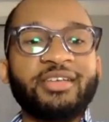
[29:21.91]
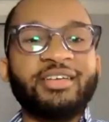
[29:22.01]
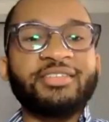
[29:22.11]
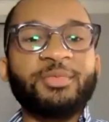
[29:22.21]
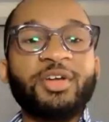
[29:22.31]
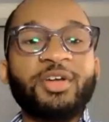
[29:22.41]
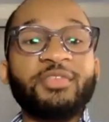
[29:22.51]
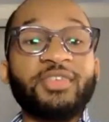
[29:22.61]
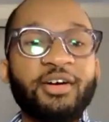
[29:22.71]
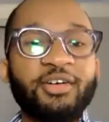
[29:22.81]
somewhat of
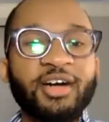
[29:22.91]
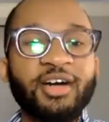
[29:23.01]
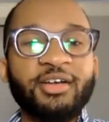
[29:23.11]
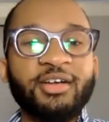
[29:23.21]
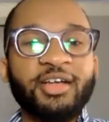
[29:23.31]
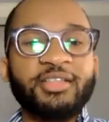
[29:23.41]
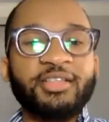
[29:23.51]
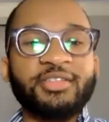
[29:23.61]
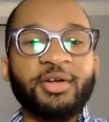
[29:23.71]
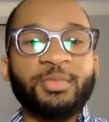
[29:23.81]
an outlier in
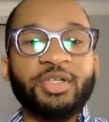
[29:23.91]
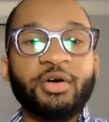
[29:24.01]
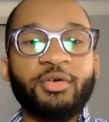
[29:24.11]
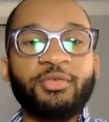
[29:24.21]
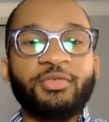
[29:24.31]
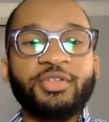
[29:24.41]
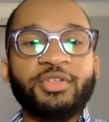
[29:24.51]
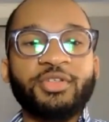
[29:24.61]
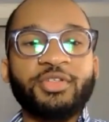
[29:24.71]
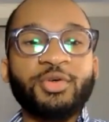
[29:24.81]
terms of
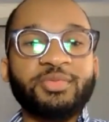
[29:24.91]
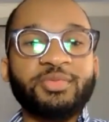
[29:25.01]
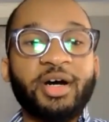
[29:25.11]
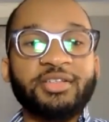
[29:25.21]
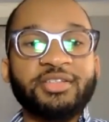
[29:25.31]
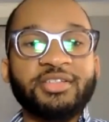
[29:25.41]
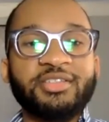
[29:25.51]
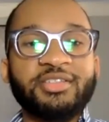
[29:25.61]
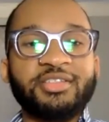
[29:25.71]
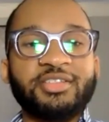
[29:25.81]
school discipline policy,
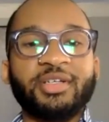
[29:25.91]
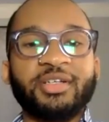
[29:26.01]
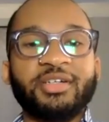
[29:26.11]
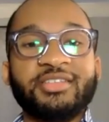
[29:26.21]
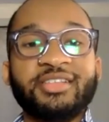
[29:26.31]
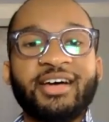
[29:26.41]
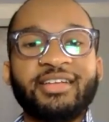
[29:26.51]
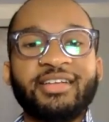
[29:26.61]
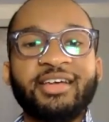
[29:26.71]
just because it's not